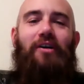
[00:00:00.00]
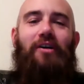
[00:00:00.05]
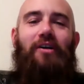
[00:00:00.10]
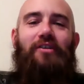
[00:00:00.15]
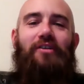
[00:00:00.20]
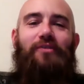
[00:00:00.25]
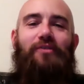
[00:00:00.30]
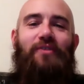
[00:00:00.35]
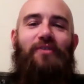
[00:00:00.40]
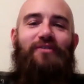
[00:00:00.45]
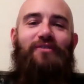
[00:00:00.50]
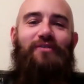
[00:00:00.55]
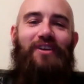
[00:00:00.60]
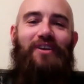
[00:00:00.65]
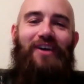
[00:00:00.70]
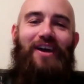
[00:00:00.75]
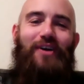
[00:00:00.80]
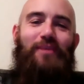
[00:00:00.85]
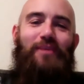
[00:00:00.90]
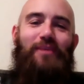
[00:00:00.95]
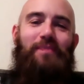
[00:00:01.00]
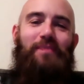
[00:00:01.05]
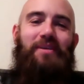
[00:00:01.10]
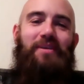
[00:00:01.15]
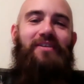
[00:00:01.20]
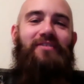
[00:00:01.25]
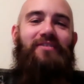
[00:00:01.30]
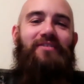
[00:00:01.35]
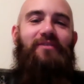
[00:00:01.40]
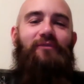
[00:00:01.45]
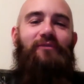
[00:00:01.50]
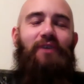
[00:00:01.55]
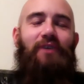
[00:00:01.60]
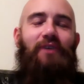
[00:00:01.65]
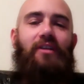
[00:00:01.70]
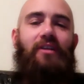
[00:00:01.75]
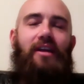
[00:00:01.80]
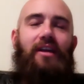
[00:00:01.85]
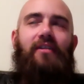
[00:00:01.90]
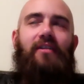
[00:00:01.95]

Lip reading: question to figure out because it felt like,